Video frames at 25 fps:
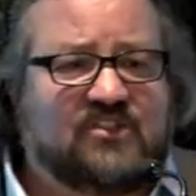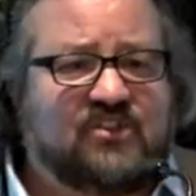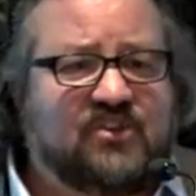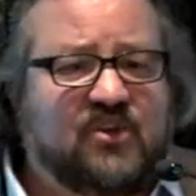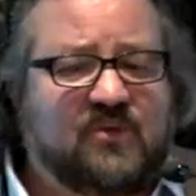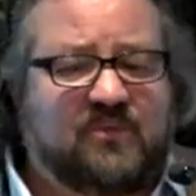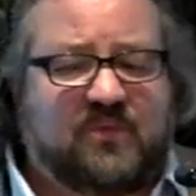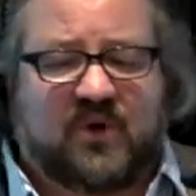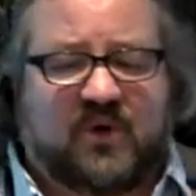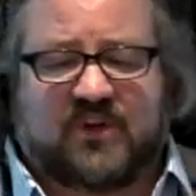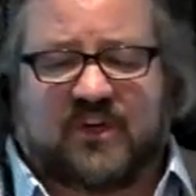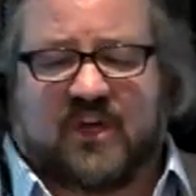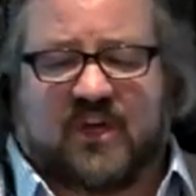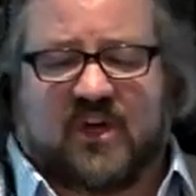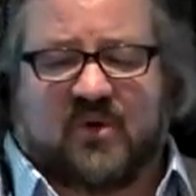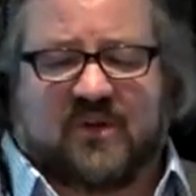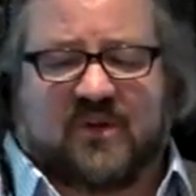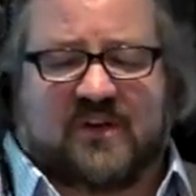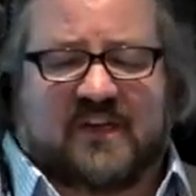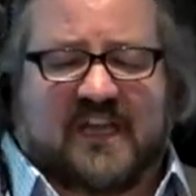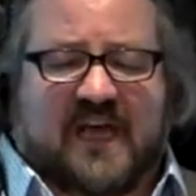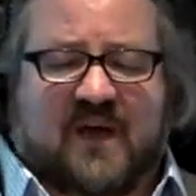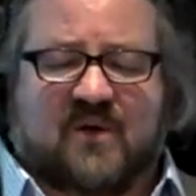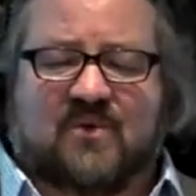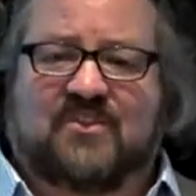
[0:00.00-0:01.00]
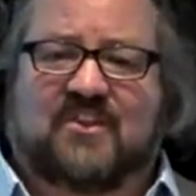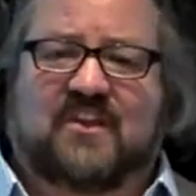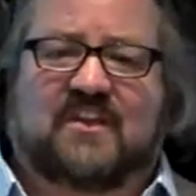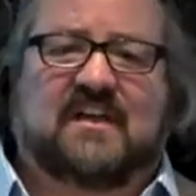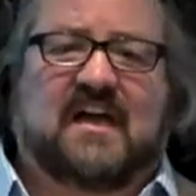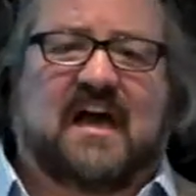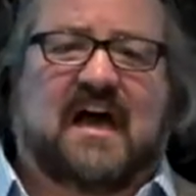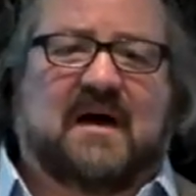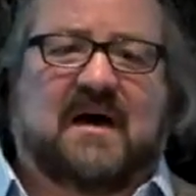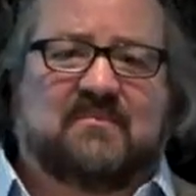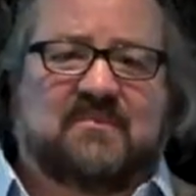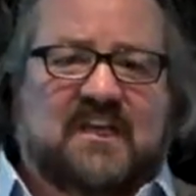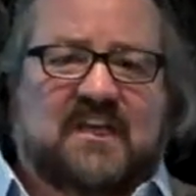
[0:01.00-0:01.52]
2.0, and now with the
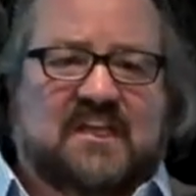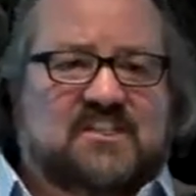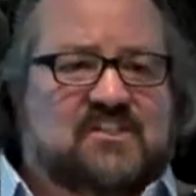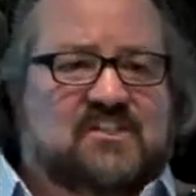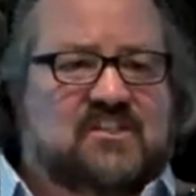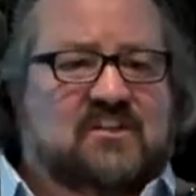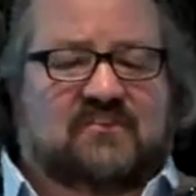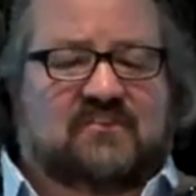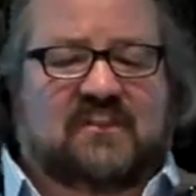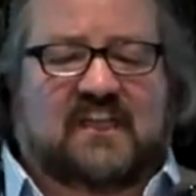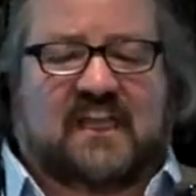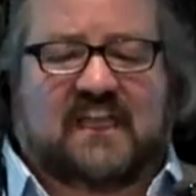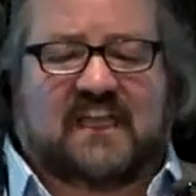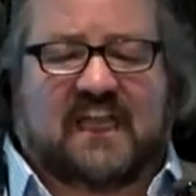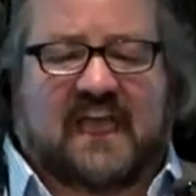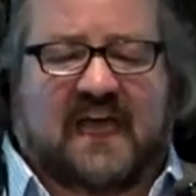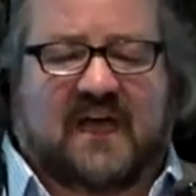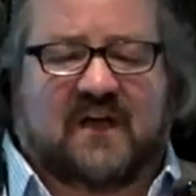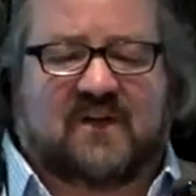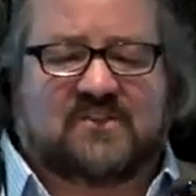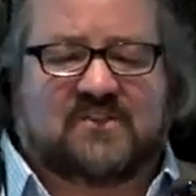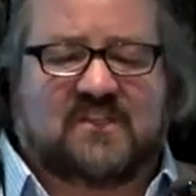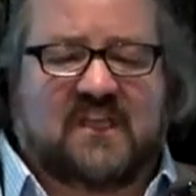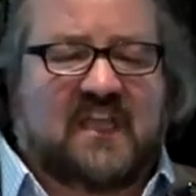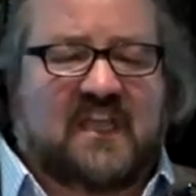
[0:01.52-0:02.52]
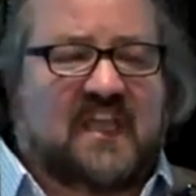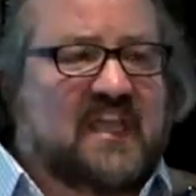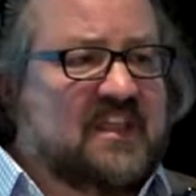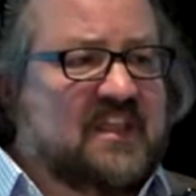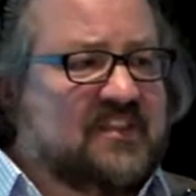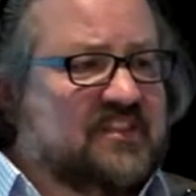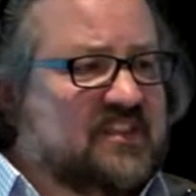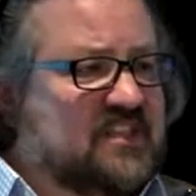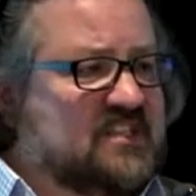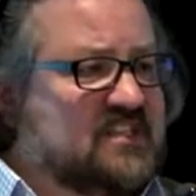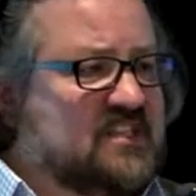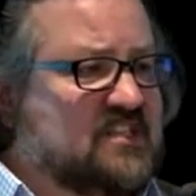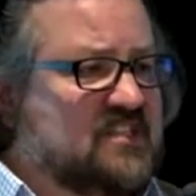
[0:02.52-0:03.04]
combination of Lakehouse,
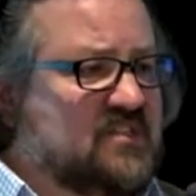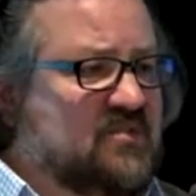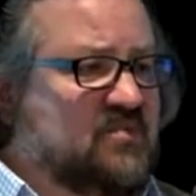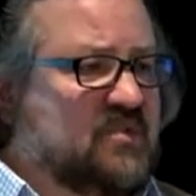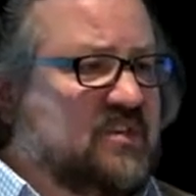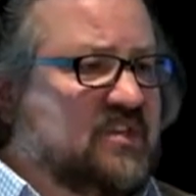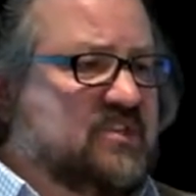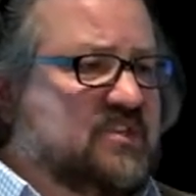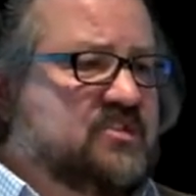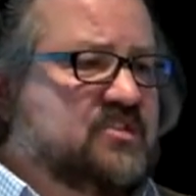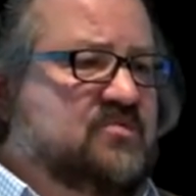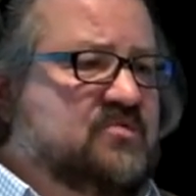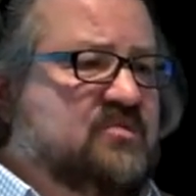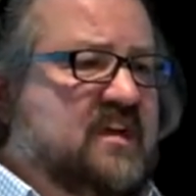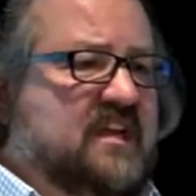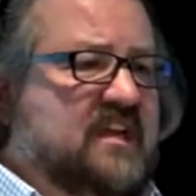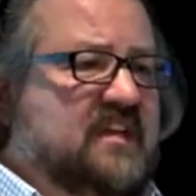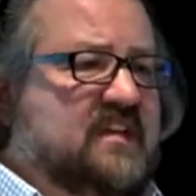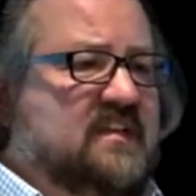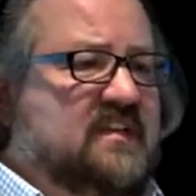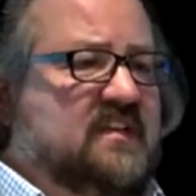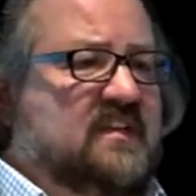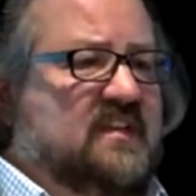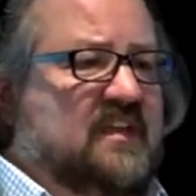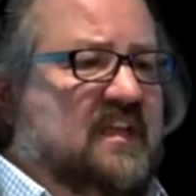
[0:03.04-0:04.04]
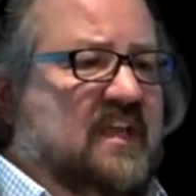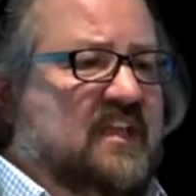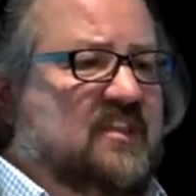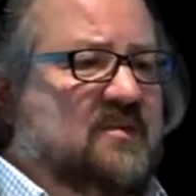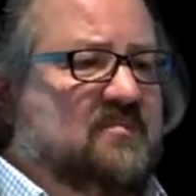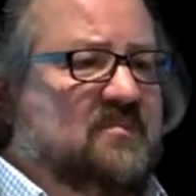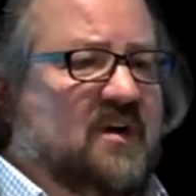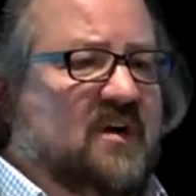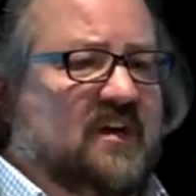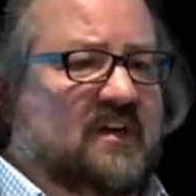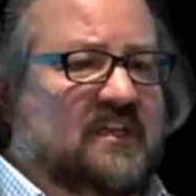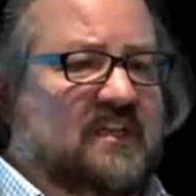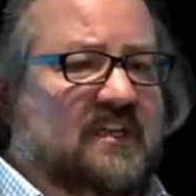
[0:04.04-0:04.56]
this is a real trend in the
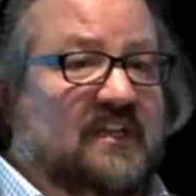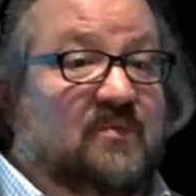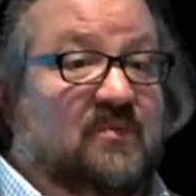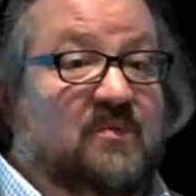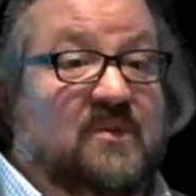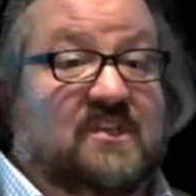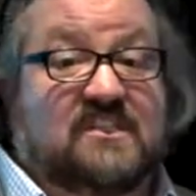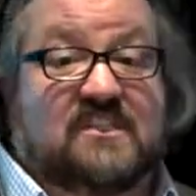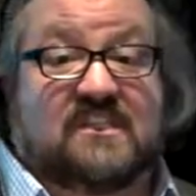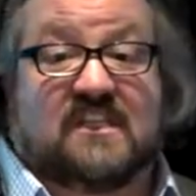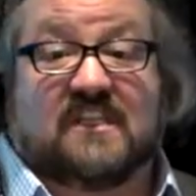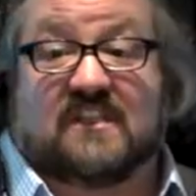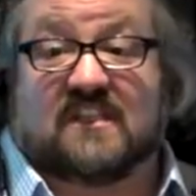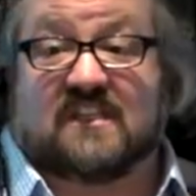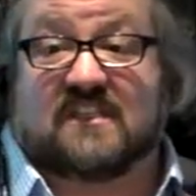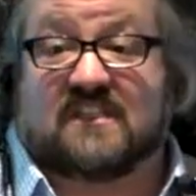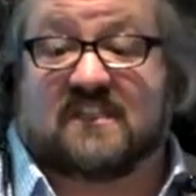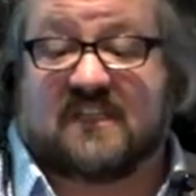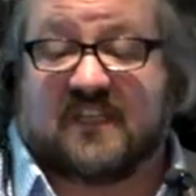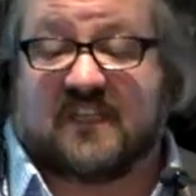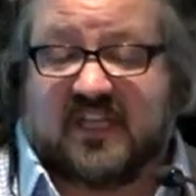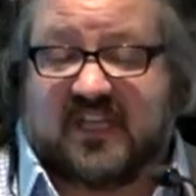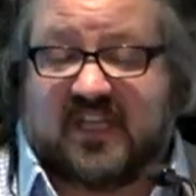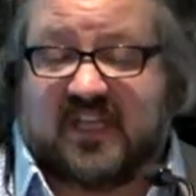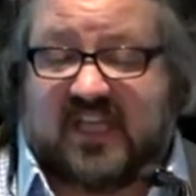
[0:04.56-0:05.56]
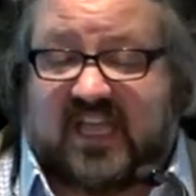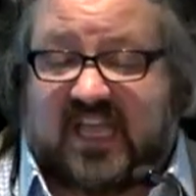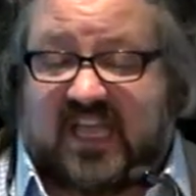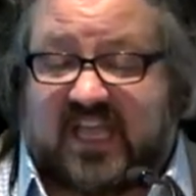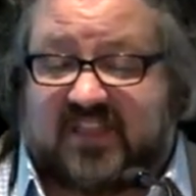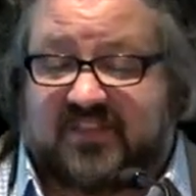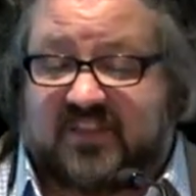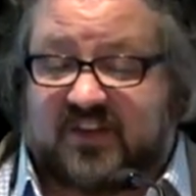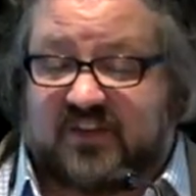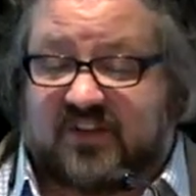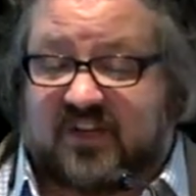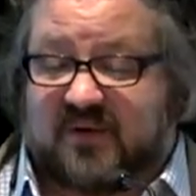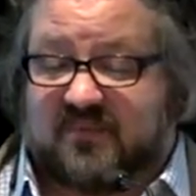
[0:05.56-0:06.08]
market, and we see this in
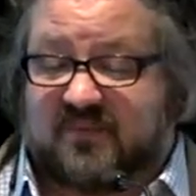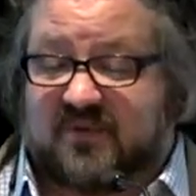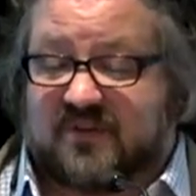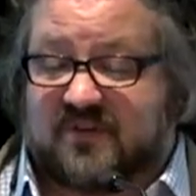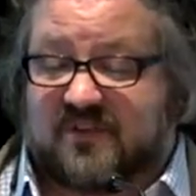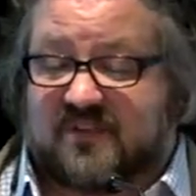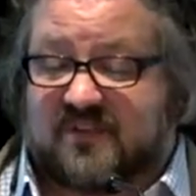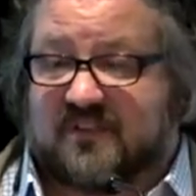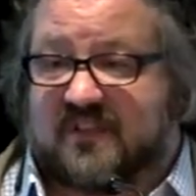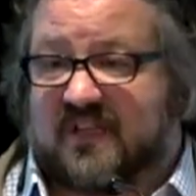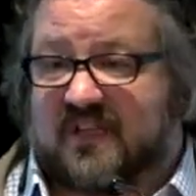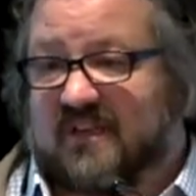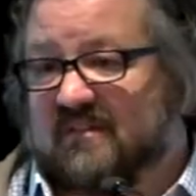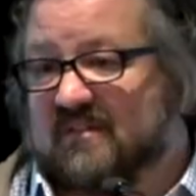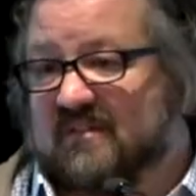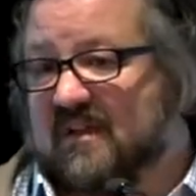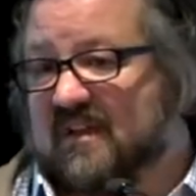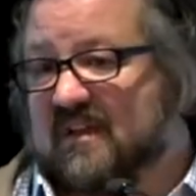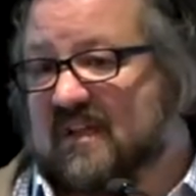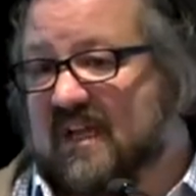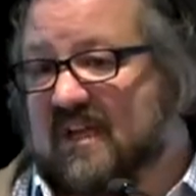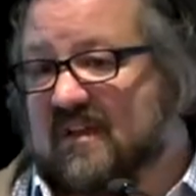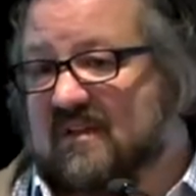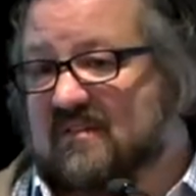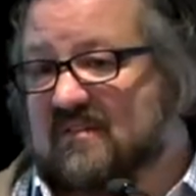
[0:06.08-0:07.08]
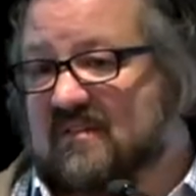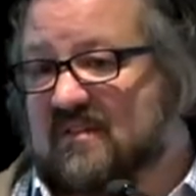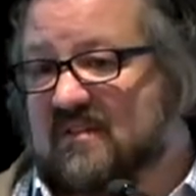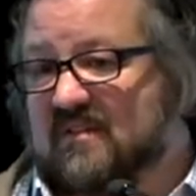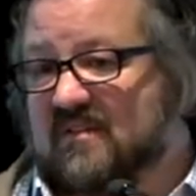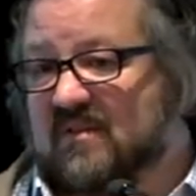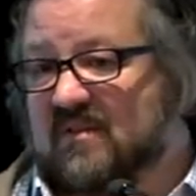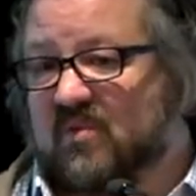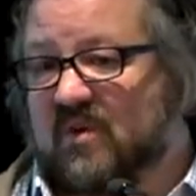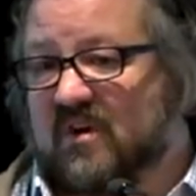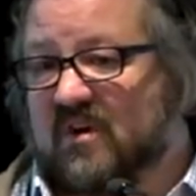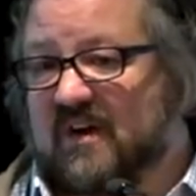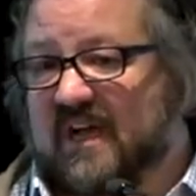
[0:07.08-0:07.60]
the numbers. And then, again,
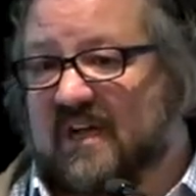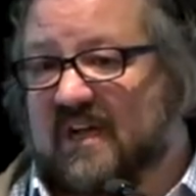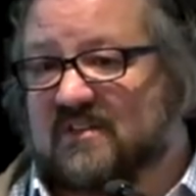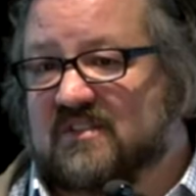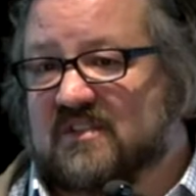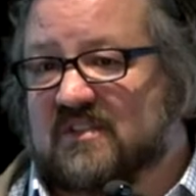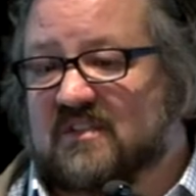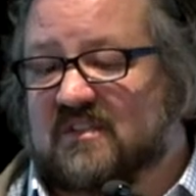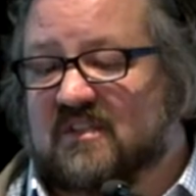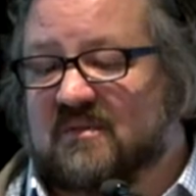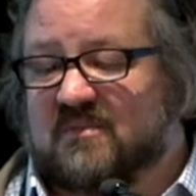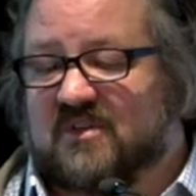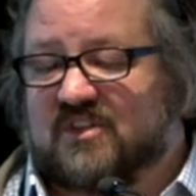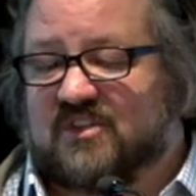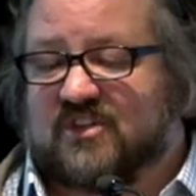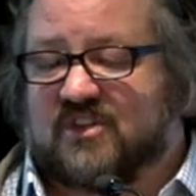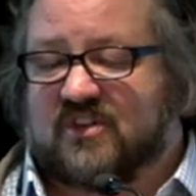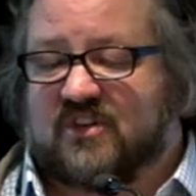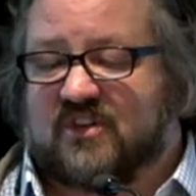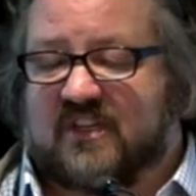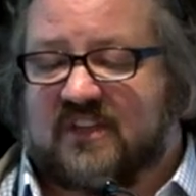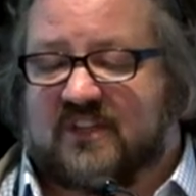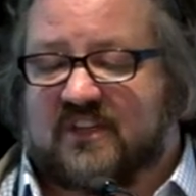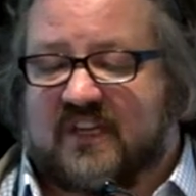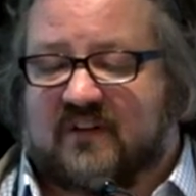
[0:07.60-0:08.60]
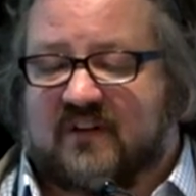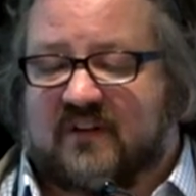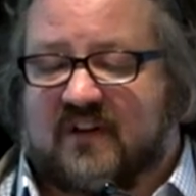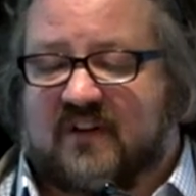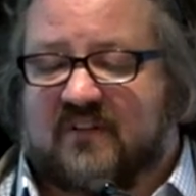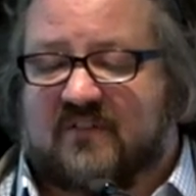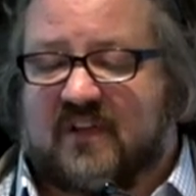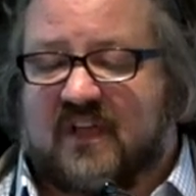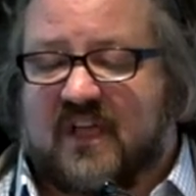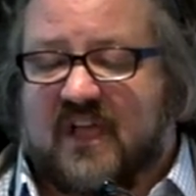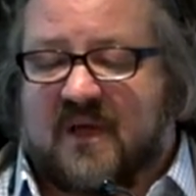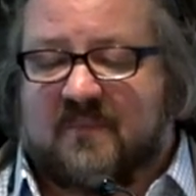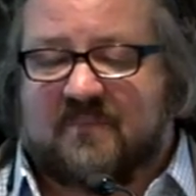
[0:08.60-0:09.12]
warehousing, the maturity thereof.
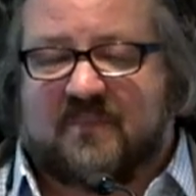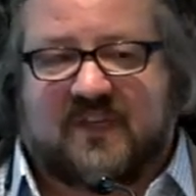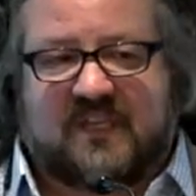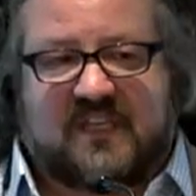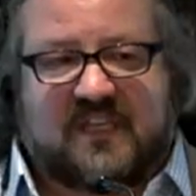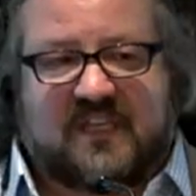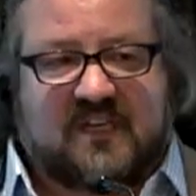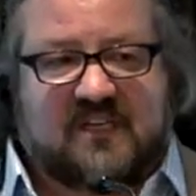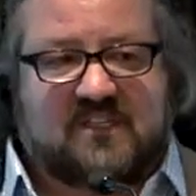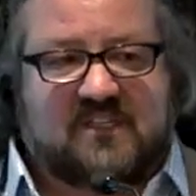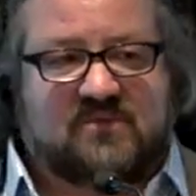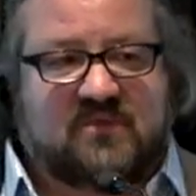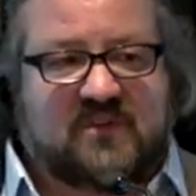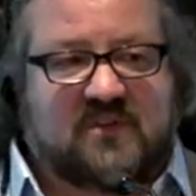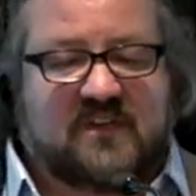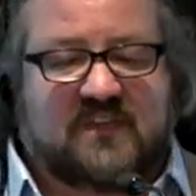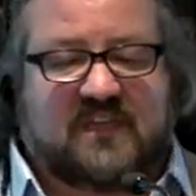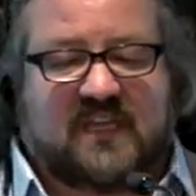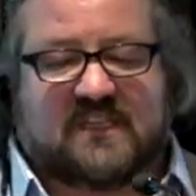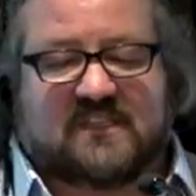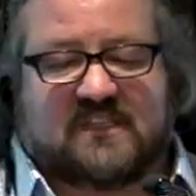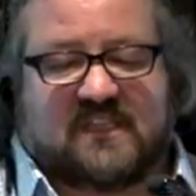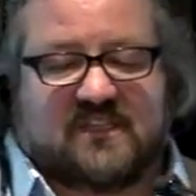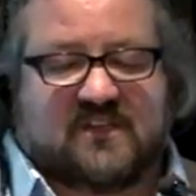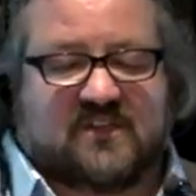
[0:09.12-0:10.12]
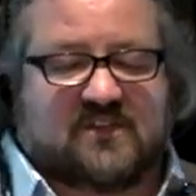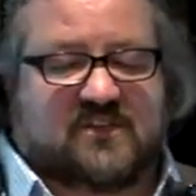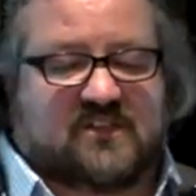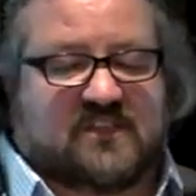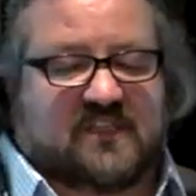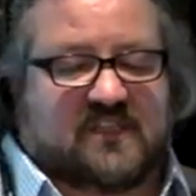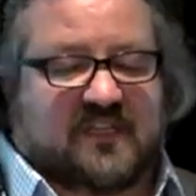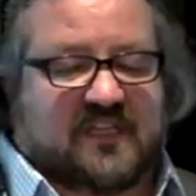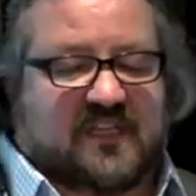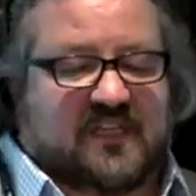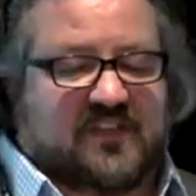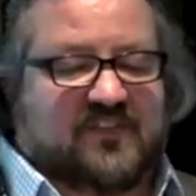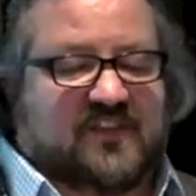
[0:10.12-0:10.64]
But here's where it gets
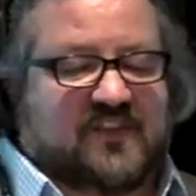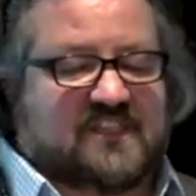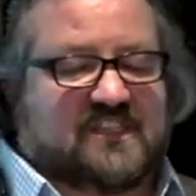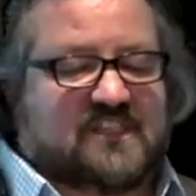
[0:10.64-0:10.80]
interesting. The